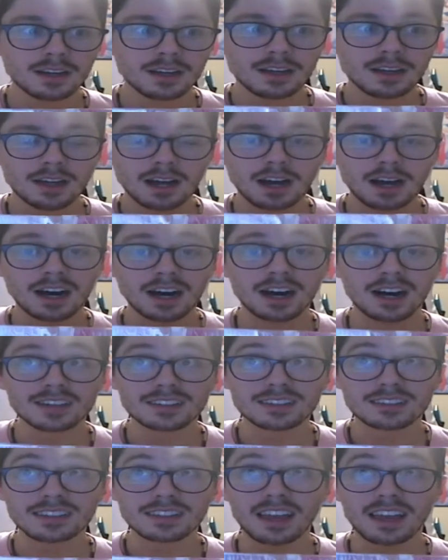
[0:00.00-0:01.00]

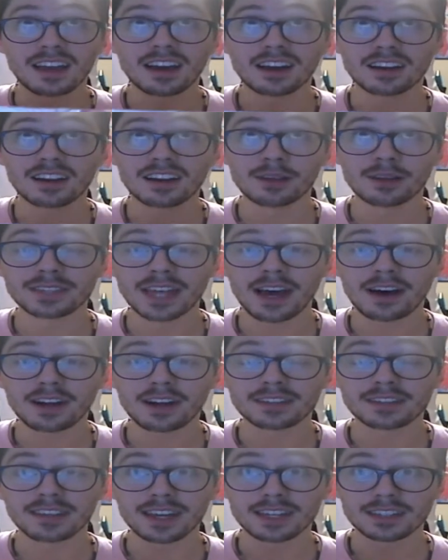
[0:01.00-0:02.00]
Seiya comes out
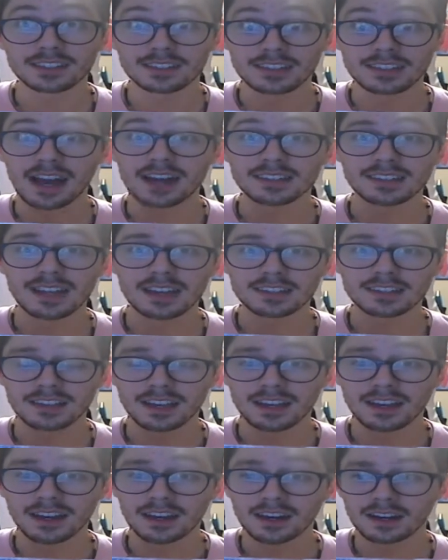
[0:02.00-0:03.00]
as disguised as
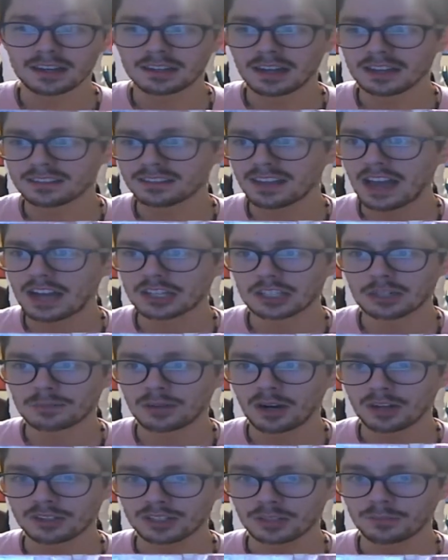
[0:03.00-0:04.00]
a slasher
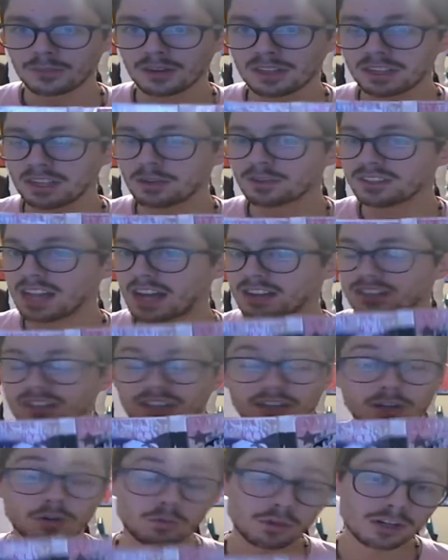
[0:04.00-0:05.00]
monster, but there was actually
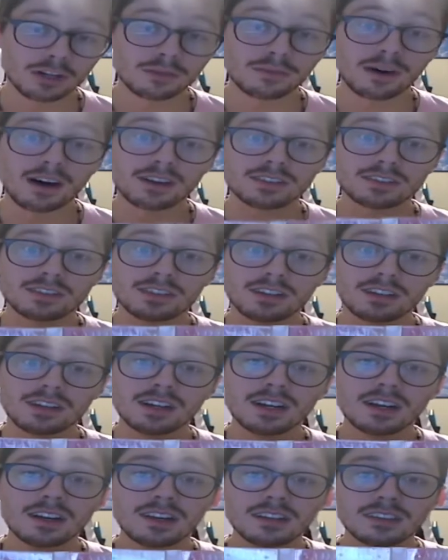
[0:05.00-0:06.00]
a real monster.
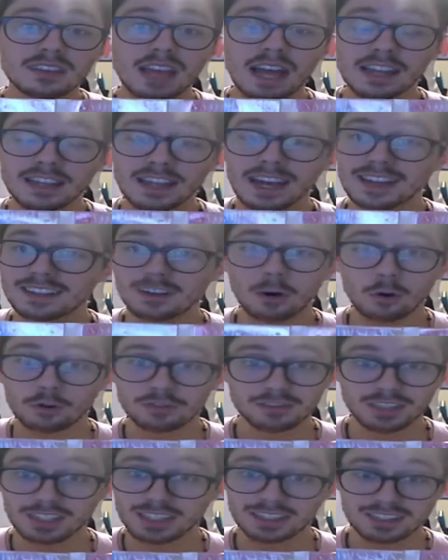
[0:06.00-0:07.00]
That whole
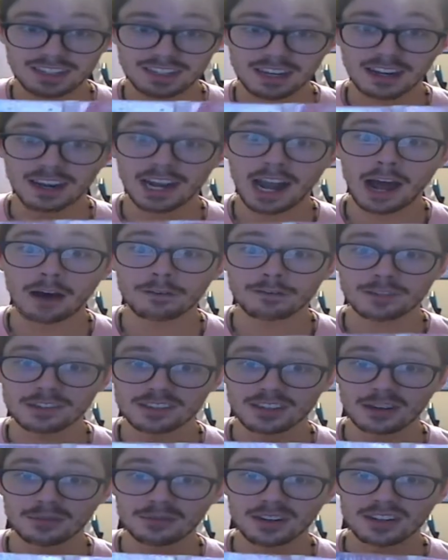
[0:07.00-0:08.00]
scene is cut out for
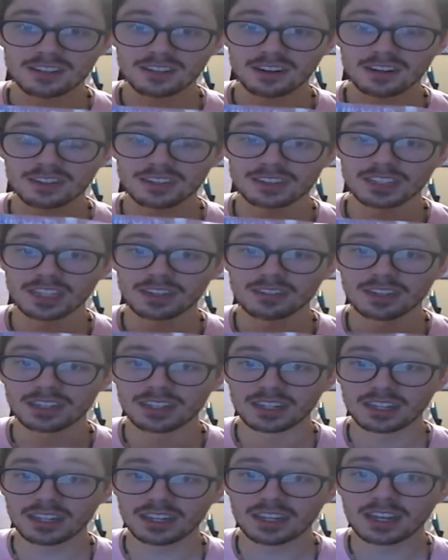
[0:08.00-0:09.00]
some reason on the
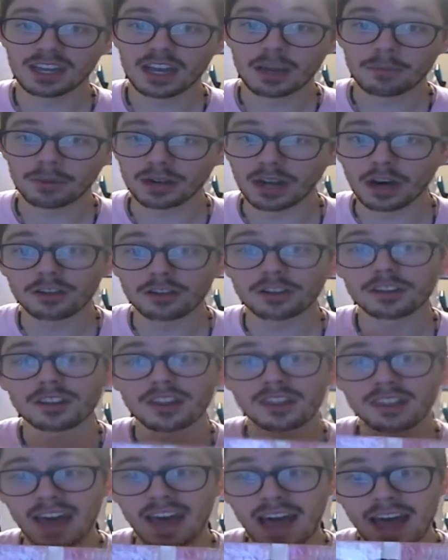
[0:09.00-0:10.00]
DVD. But other than
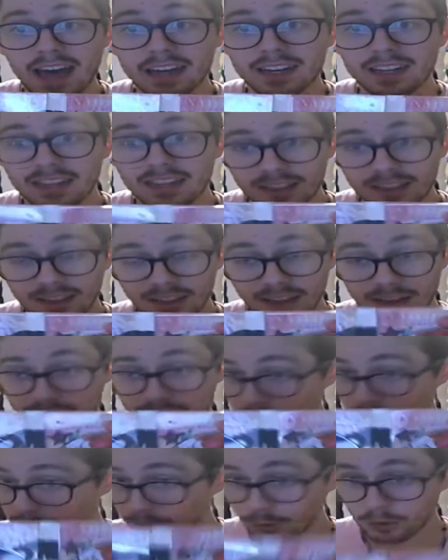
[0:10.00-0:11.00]
that, it's
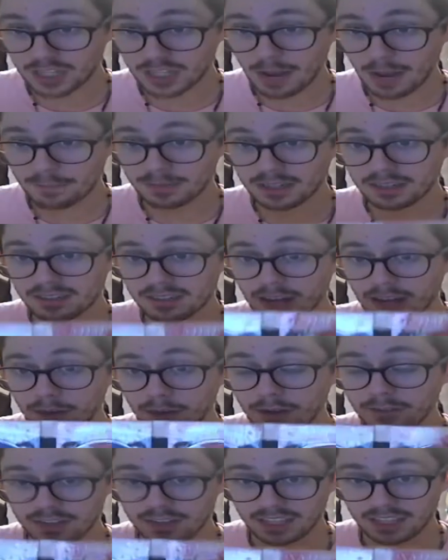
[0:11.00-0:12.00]
the full Japanese dub.
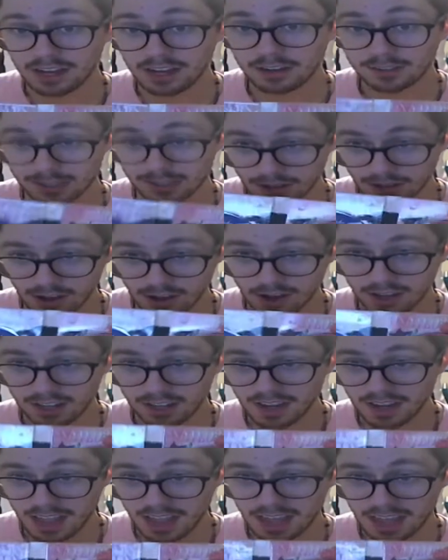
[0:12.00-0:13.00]
Everything else is on
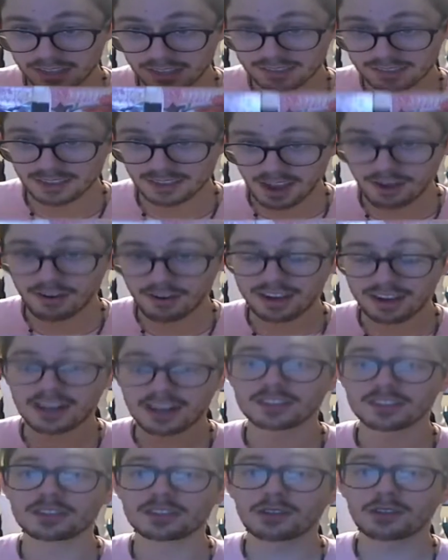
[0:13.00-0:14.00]
it, and this is how I
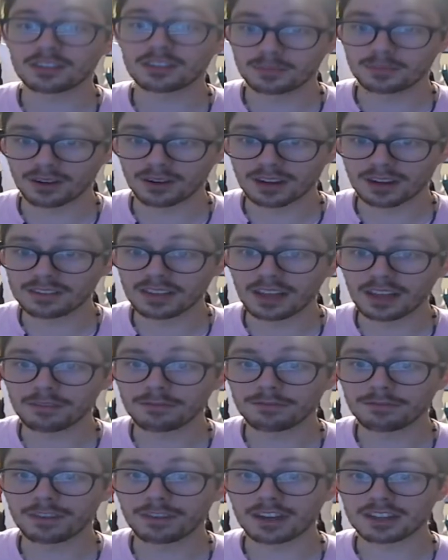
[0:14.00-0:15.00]
got to experience and
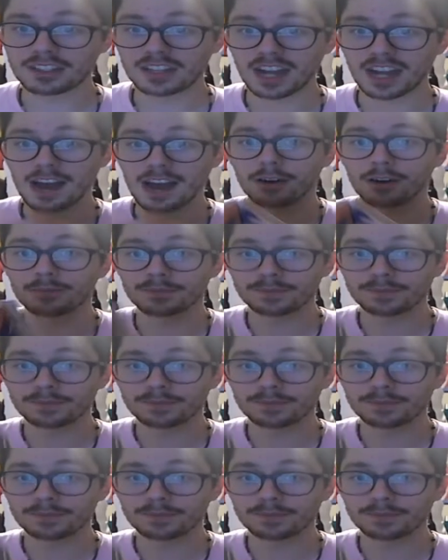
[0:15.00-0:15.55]
finish out